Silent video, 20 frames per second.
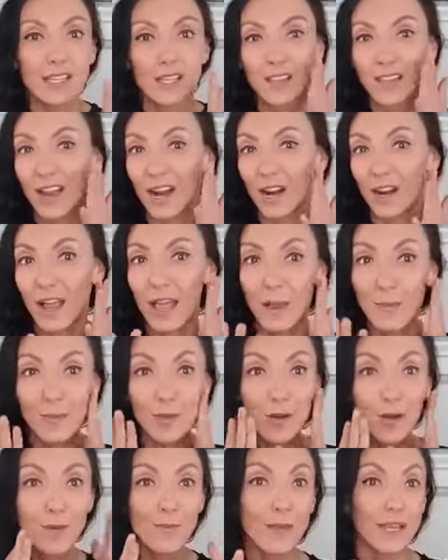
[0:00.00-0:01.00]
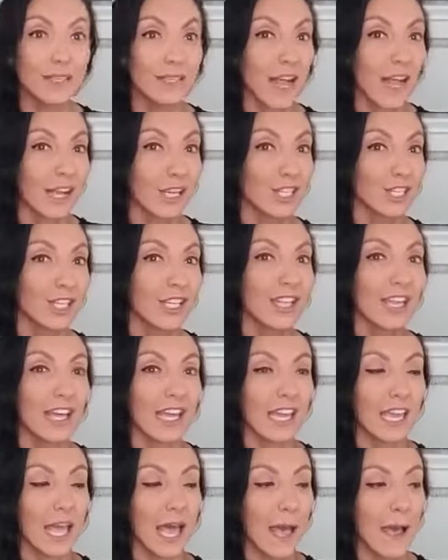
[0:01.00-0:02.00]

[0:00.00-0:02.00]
their epidermis is actually like